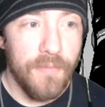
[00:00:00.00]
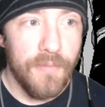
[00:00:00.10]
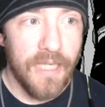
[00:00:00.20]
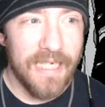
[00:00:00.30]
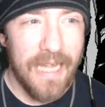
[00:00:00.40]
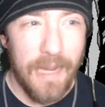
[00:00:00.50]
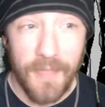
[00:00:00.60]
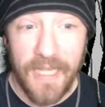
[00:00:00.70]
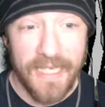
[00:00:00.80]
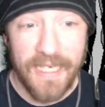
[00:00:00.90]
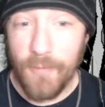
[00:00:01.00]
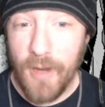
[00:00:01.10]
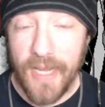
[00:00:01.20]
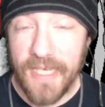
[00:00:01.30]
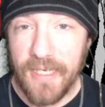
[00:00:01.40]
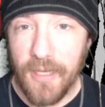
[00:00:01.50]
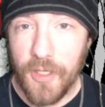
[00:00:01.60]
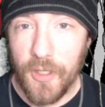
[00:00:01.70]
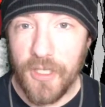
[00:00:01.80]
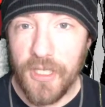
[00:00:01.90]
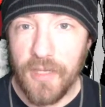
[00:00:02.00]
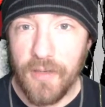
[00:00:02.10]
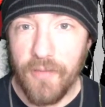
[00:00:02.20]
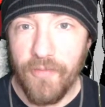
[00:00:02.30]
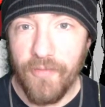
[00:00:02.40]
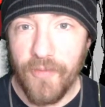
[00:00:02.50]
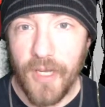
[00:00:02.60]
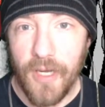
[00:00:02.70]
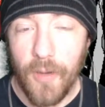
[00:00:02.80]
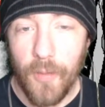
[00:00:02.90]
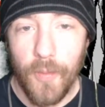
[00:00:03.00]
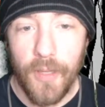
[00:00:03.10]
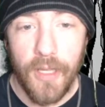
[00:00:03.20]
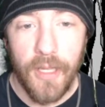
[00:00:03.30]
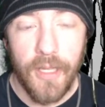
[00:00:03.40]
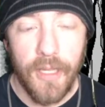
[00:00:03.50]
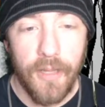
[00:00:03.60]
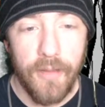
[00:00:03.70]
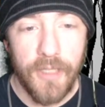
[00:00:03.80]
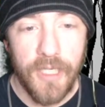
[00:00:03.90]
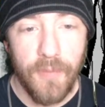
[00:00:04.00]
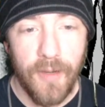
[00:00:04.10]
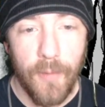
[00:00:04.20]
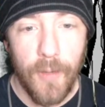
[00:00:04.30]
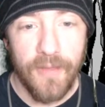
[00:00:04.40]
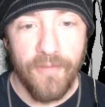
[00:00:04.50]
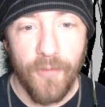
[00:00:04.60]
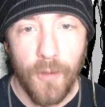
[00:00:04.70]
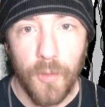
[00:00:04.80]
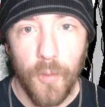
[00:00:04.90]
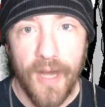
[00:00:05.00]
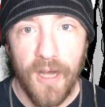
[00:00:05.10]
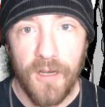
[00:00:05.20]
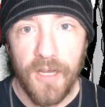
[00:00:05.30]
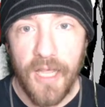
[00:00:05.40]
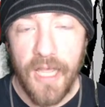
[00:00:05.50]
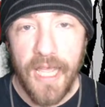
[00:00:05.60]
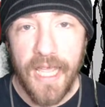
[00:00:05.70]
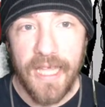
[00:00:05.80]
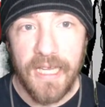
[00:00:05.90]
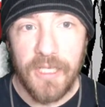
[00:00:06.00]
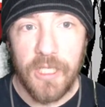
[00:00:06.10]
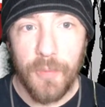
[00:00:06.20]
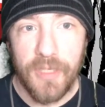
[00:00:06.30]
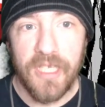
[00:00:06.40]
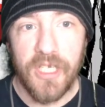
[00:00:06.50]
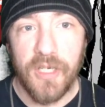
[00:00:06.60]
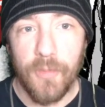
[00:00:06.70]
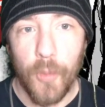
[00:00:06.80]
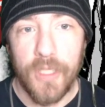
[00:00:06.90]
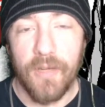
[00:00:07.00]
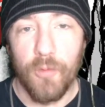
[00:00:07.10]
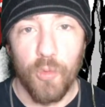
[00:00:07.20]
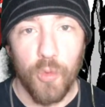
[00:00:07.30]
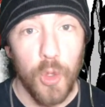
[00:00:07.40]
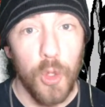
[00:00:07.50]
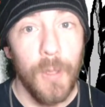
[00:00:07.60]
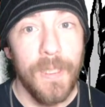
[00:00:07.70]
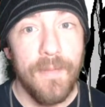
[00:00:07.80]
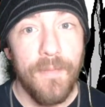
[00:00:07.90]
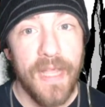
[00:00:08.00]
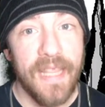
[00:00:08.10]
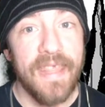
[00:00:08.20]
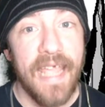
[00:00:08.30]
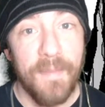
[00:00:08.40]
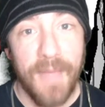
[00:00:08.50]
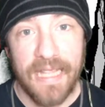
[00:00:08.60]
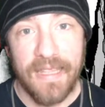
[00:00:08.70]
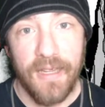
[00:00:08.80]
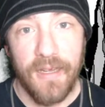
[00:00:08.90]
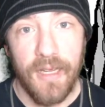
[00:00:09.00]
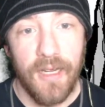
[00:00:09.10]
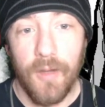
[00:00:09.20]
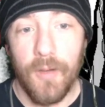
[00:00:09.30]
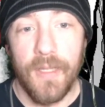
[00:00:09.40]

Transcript: like I said, I'm guessing around 1800s, you know, just probably why the formal wear and superstition was a really big thing back then. You know,